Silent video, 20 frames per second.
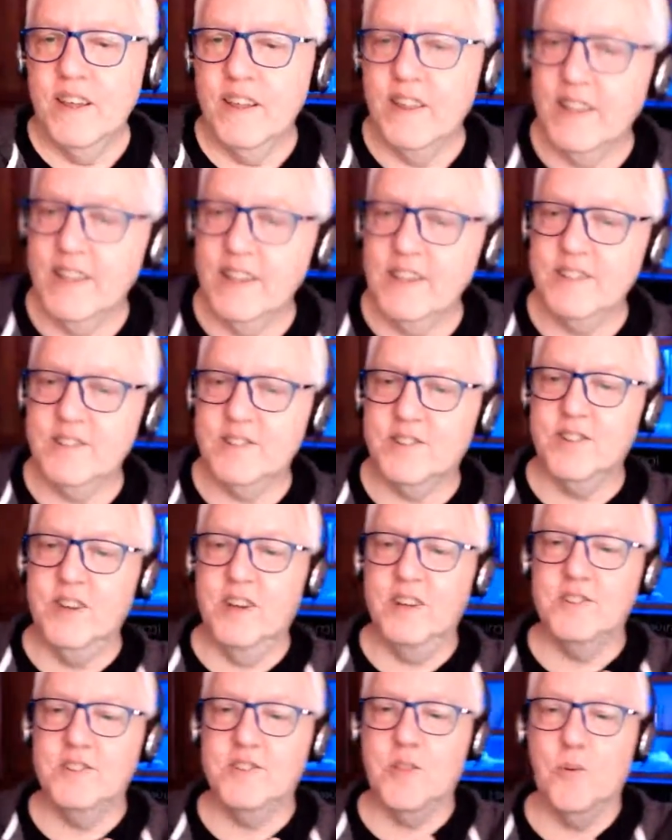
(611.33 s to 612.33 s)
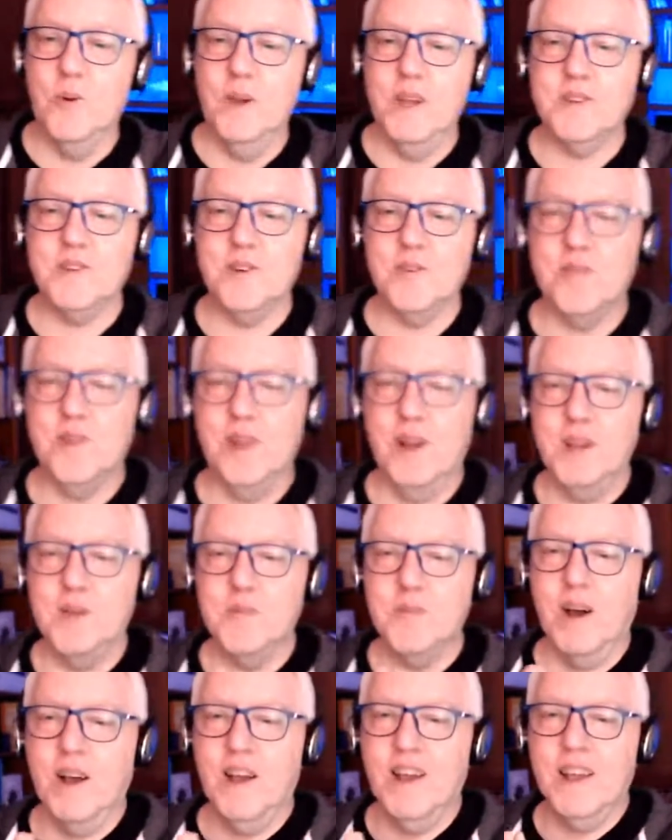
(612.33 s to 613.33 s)
Linda says, the weeks are
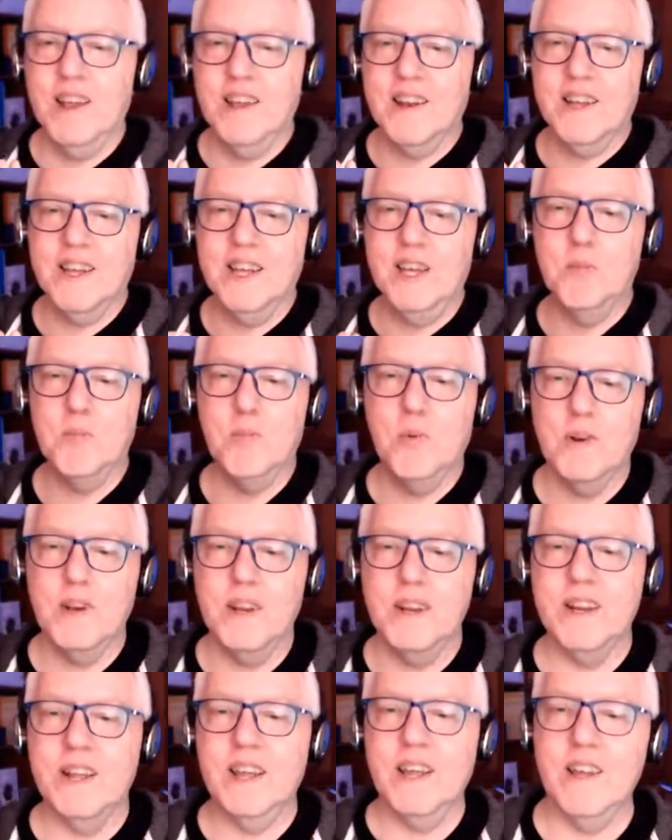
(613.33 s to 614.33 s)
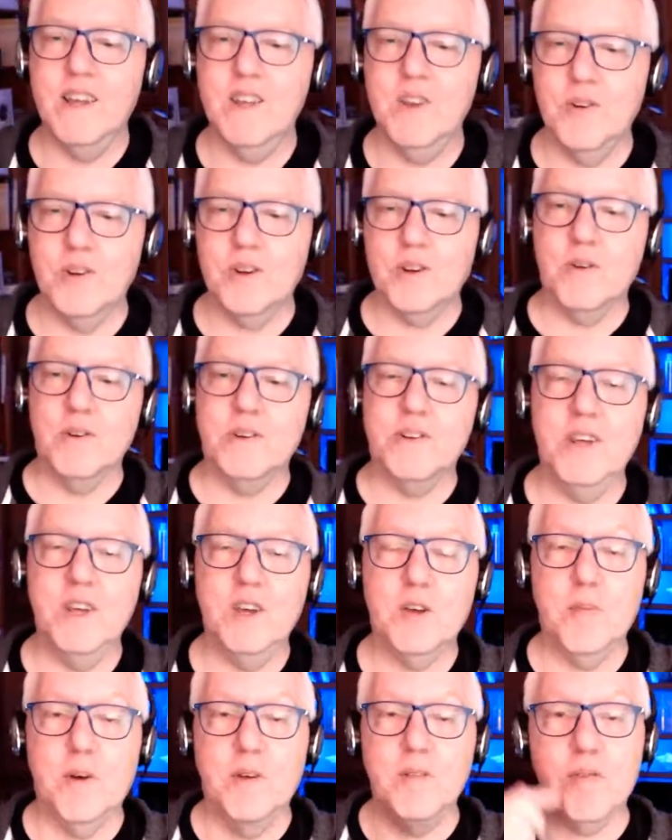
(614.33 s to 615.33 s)
flying by and I keep wanting to get you to
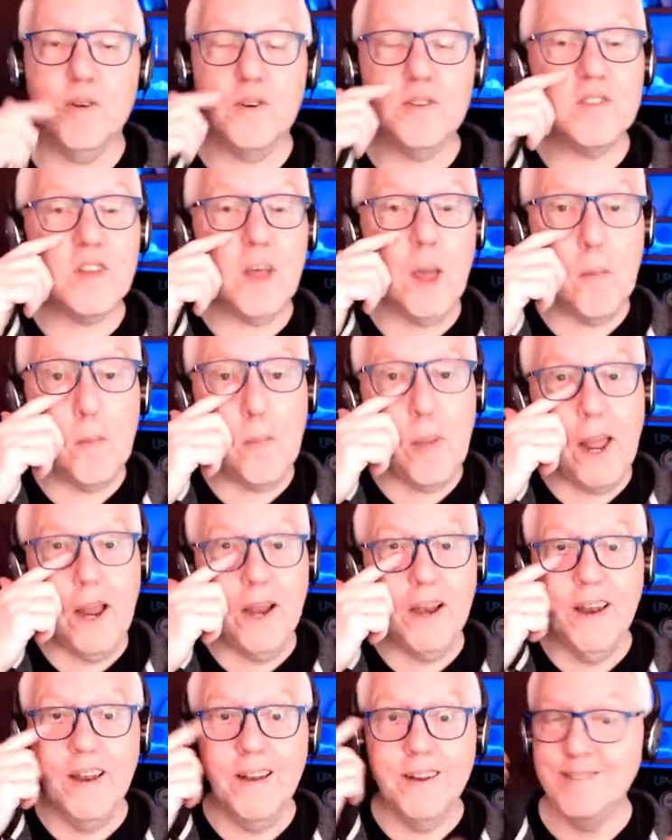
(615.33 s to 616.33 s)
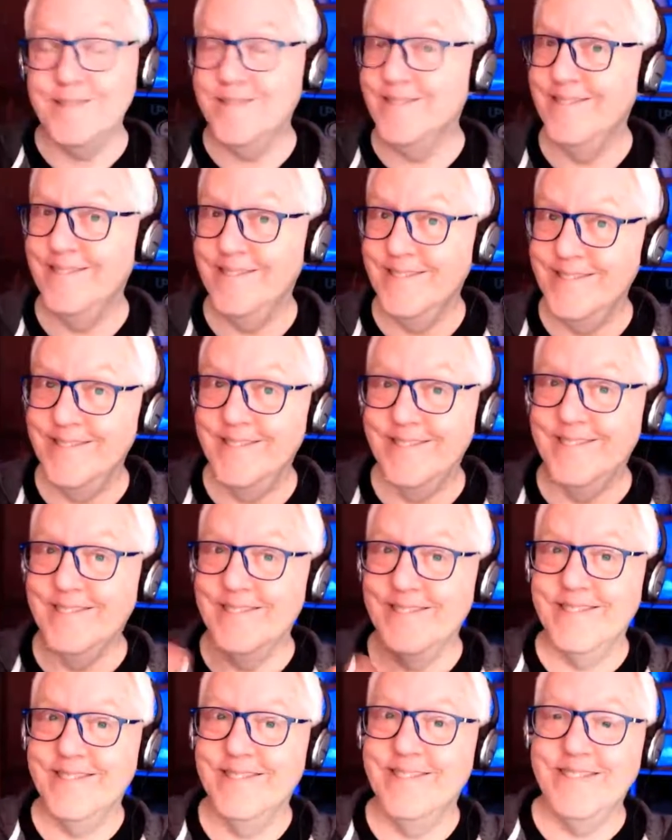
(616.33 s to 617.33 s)
critique my first campaign.
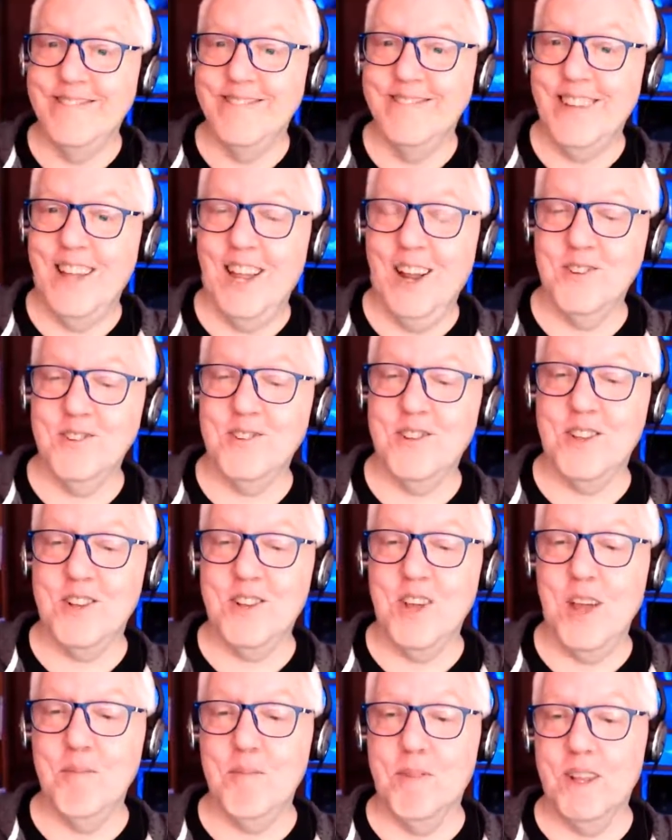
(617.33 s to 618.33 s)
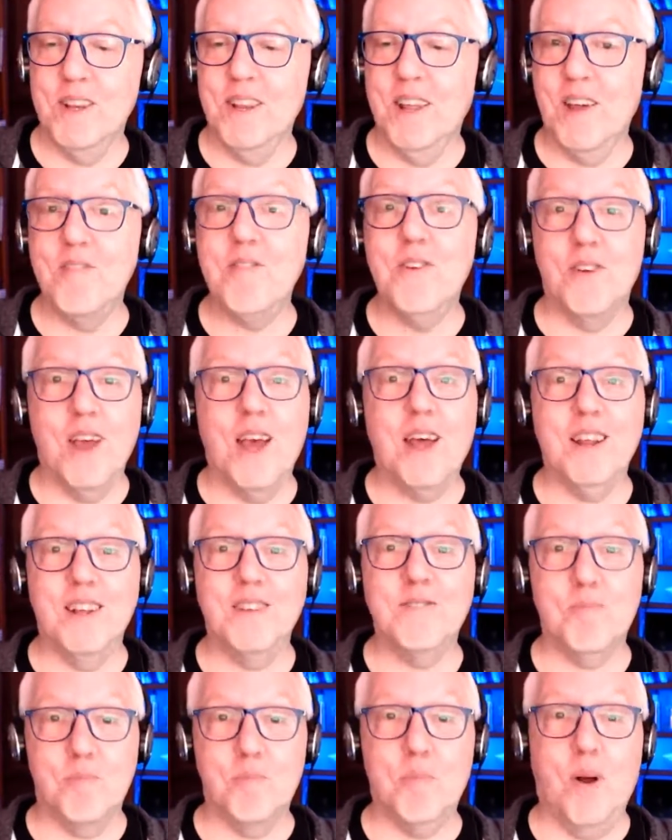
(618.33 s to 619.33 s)
Here's the time, Linda. Have you got
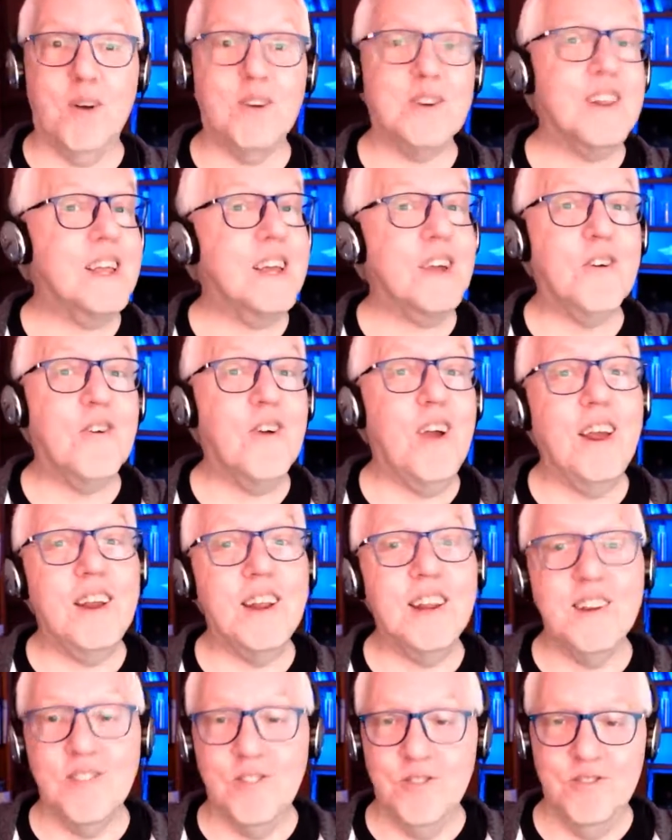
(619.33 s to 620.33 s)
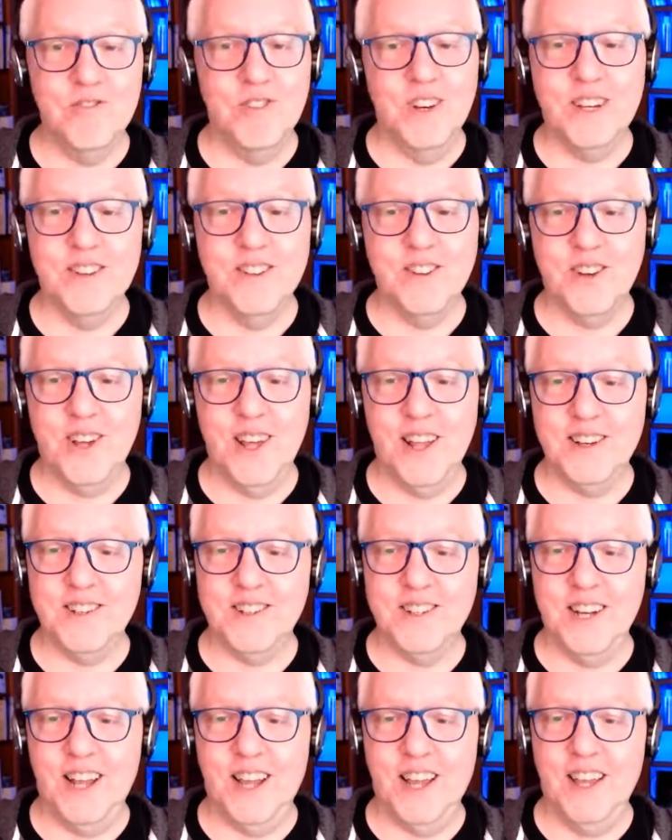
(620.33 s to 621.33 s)
it partly created? We can look at it
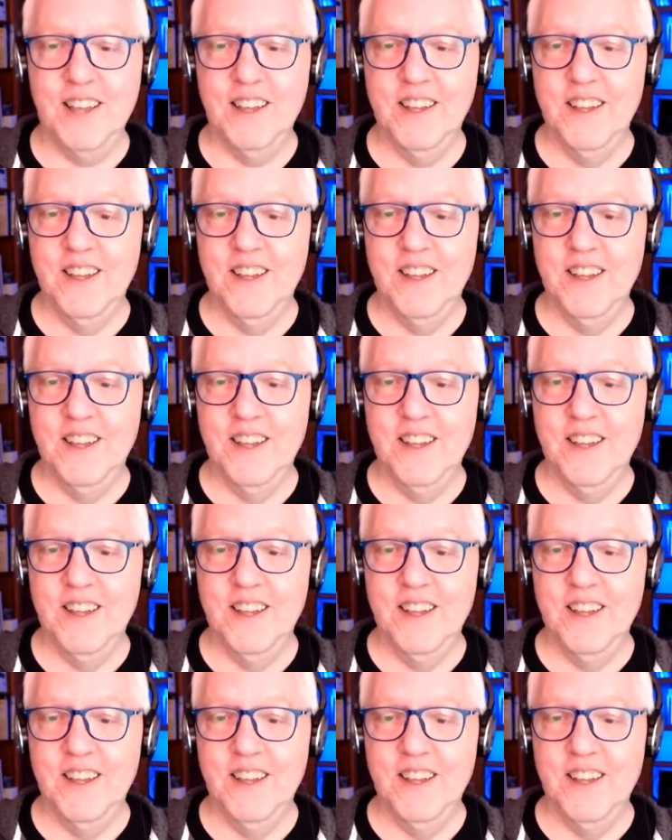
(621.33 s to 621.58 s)
today.